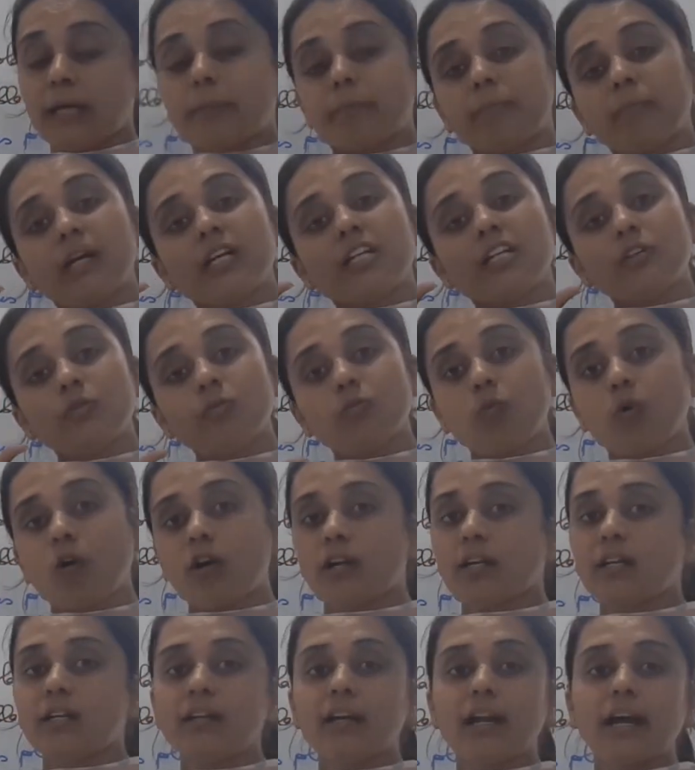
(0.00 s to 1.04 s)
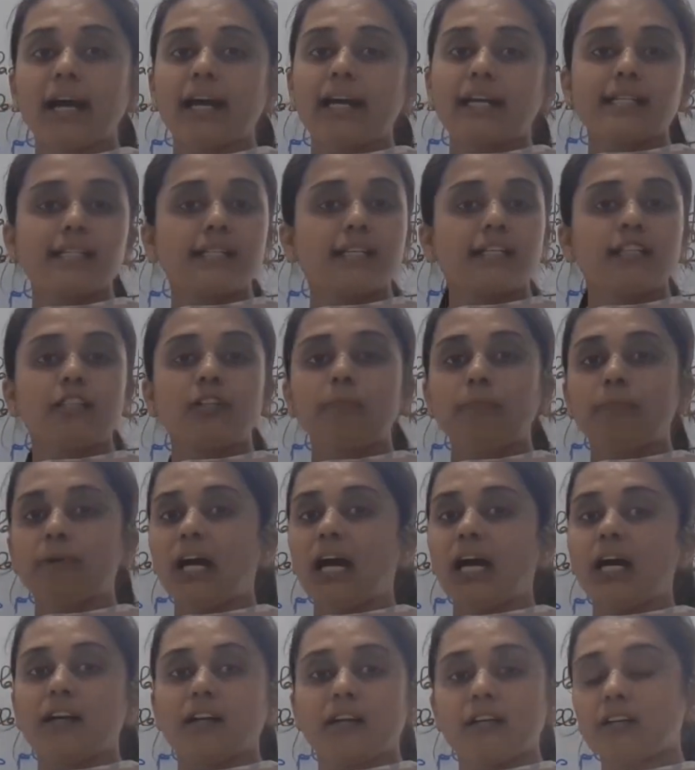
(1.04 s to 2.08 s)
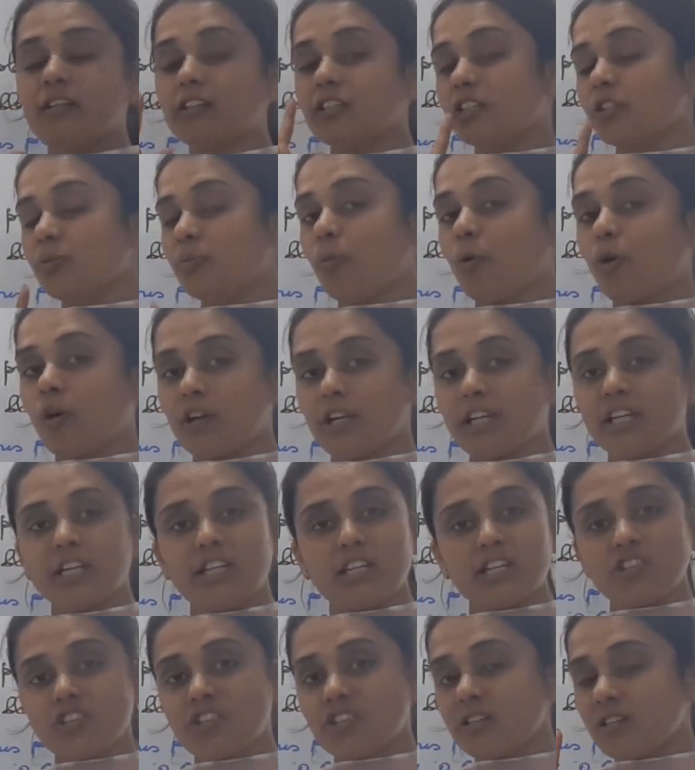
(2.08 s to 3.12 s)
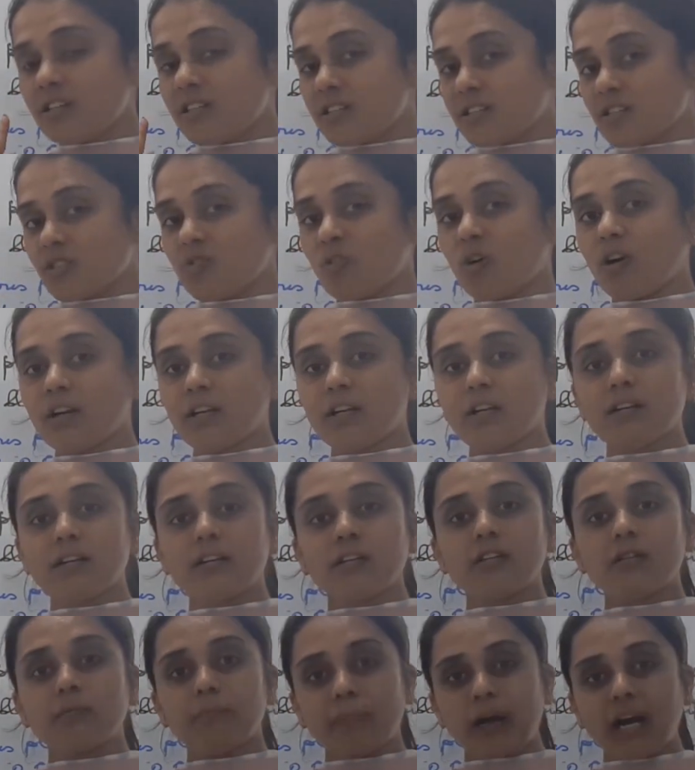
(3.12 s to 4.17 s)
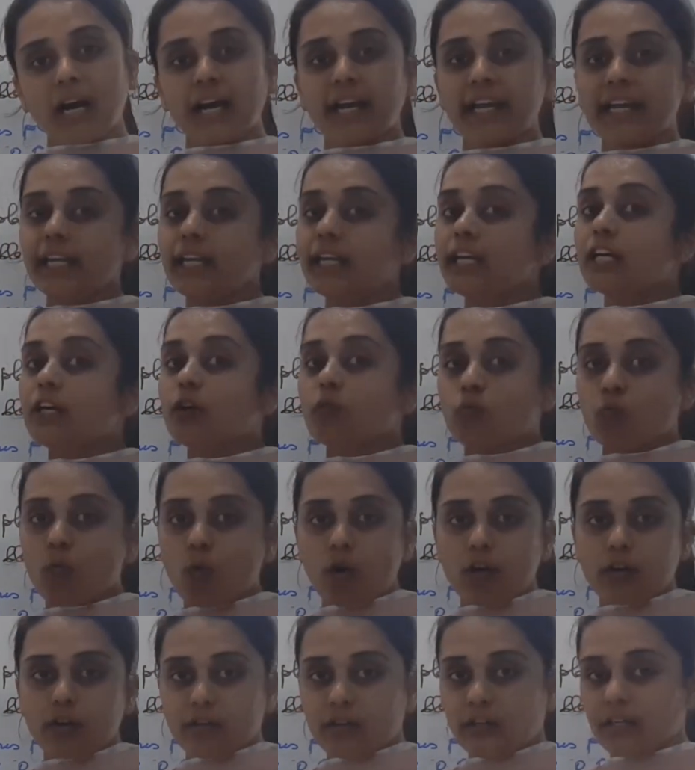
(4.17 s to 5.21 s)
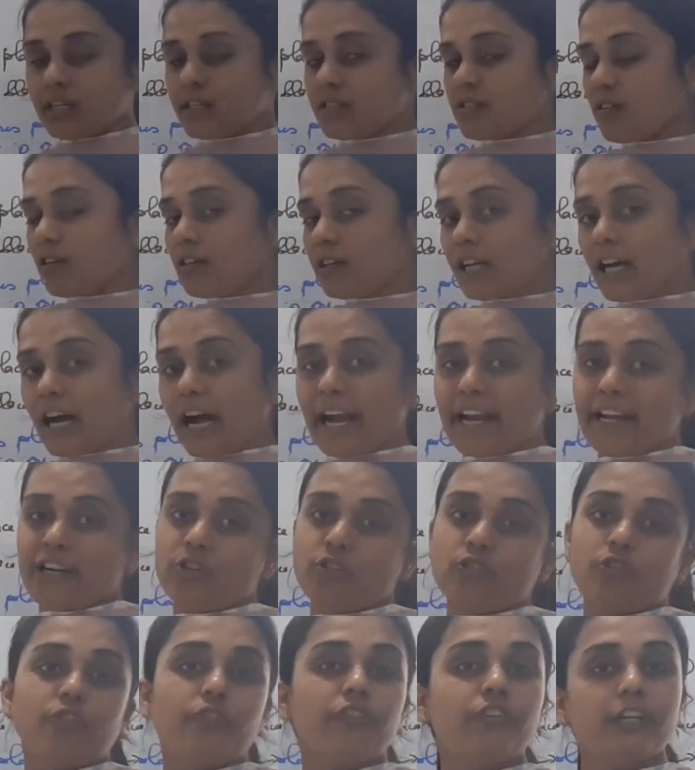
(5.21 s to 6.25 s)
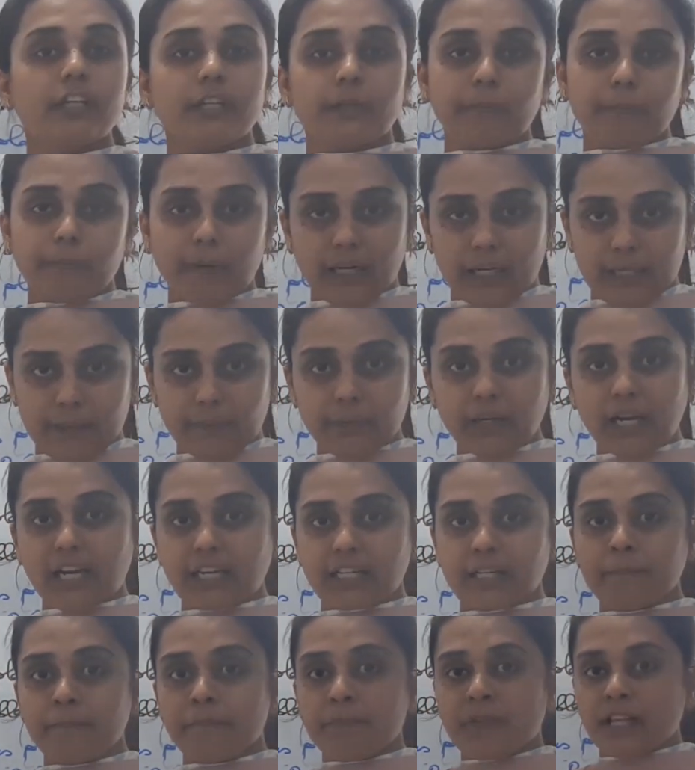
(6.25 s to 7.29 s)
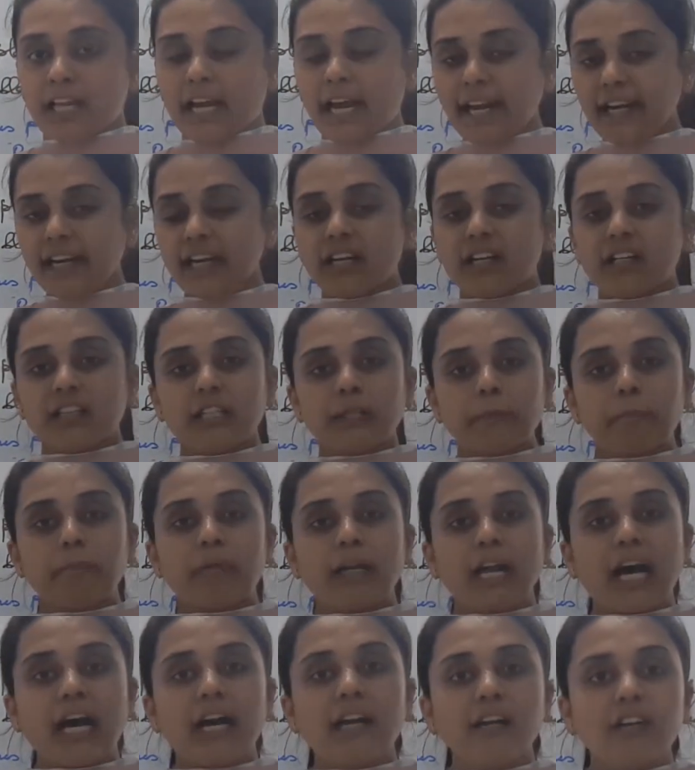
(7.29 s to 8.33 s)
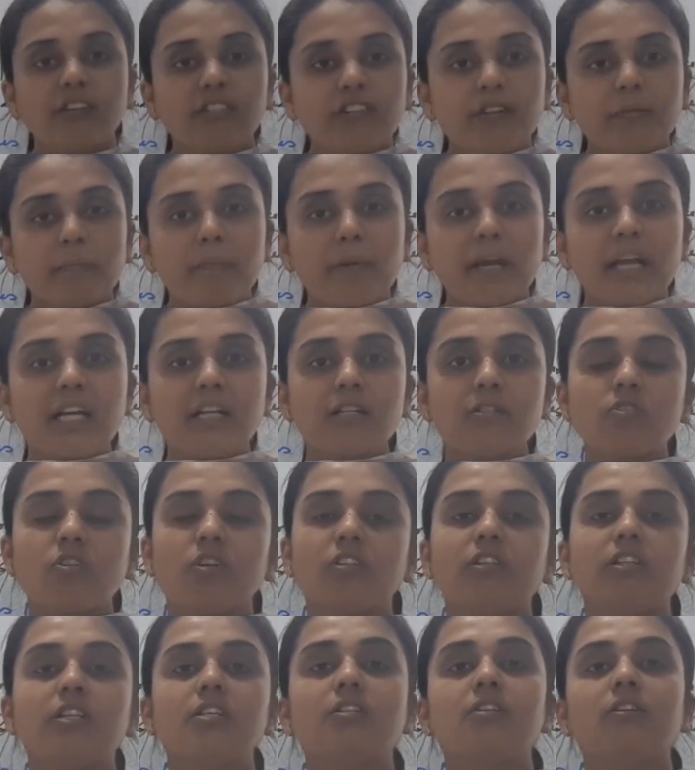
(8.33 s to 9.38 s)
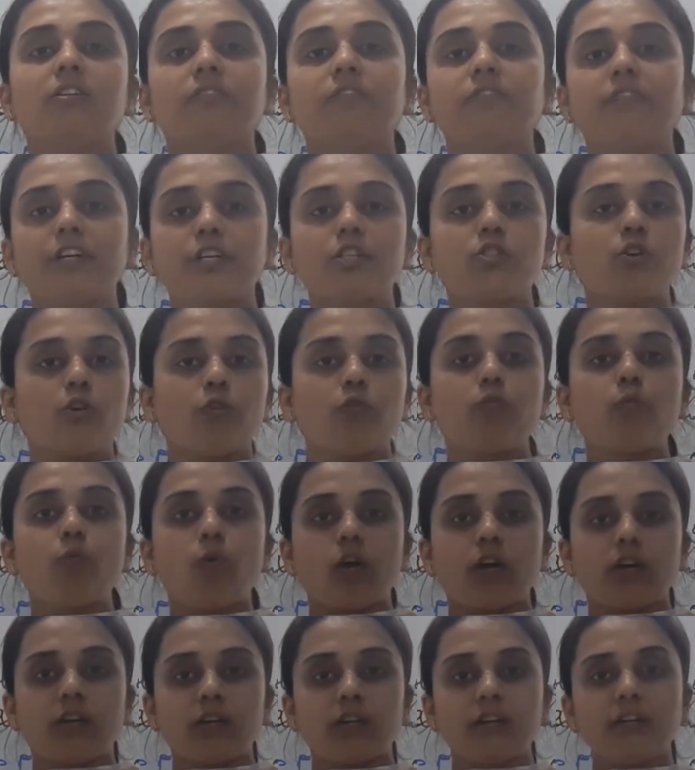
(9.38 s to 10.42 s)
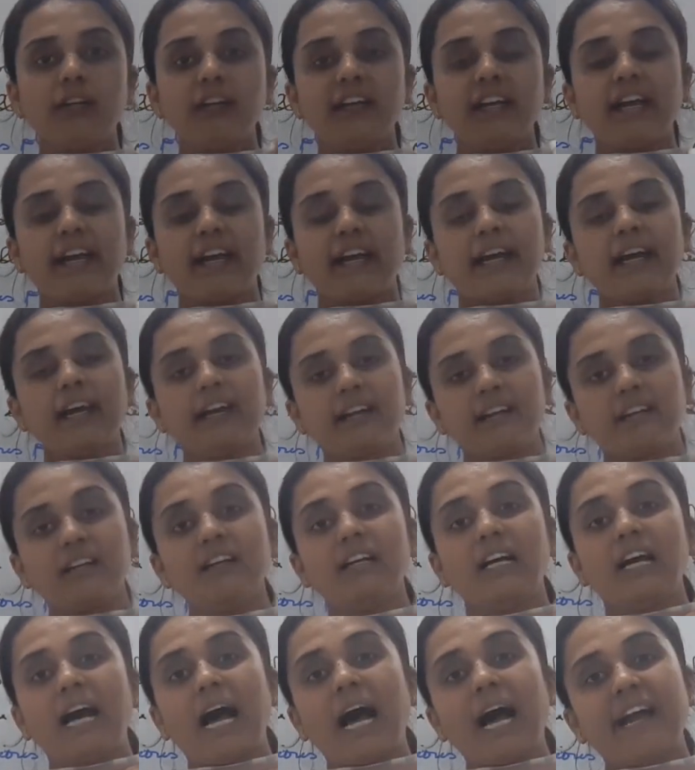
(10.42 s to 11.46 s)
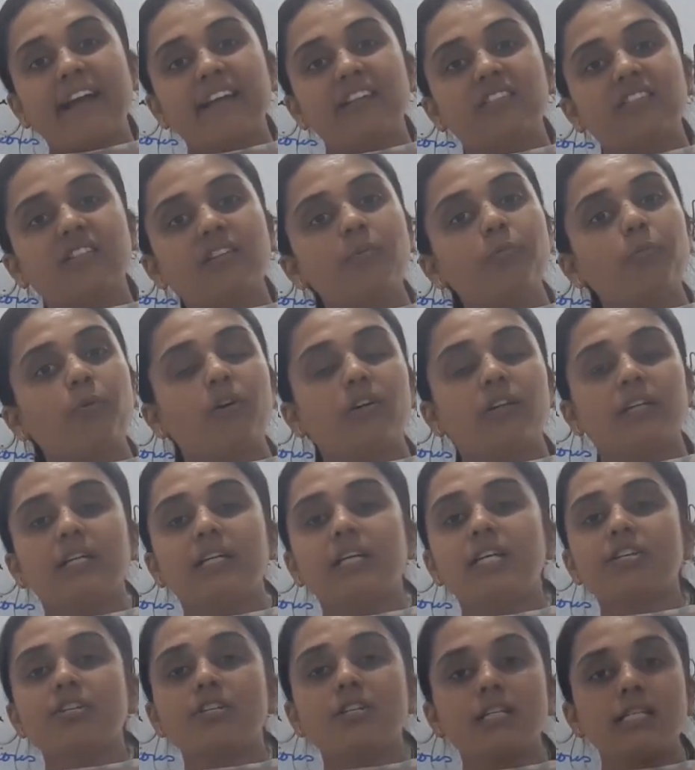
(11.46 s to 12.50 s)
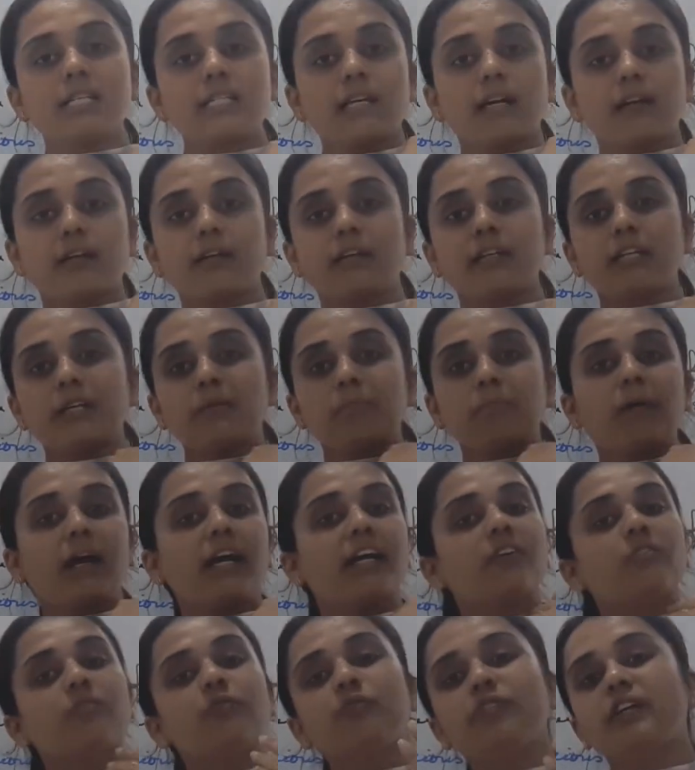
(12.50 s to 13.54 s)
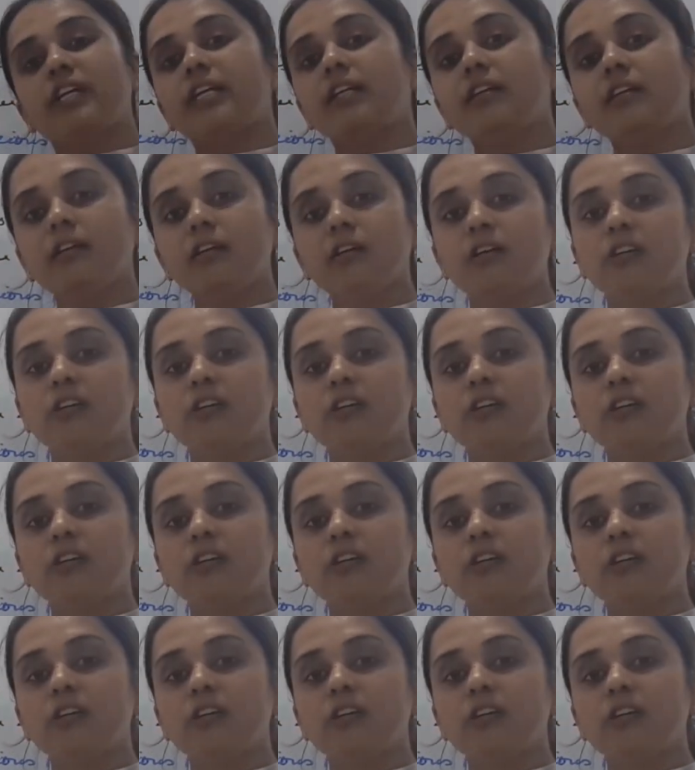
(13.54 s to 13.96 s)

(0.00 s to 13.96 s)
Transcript: But in water hyacinth plant, the pollination does not occur by water. It is not a hydrophilic plant, right? The plant remains on the surface of water and either pollination is occurring by wind